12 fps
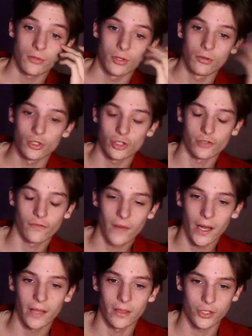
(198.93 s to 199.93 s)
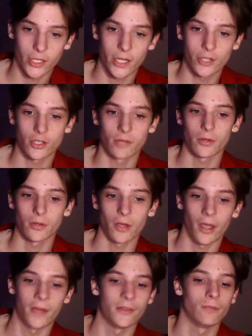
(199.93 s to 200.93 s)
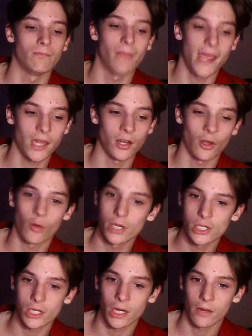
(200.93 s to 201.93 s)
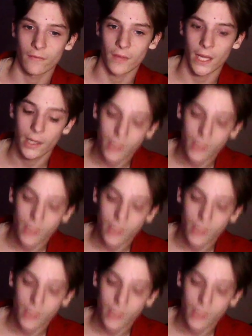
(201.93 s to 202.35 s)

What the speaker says: You can just find the change number and then make an equation out of that.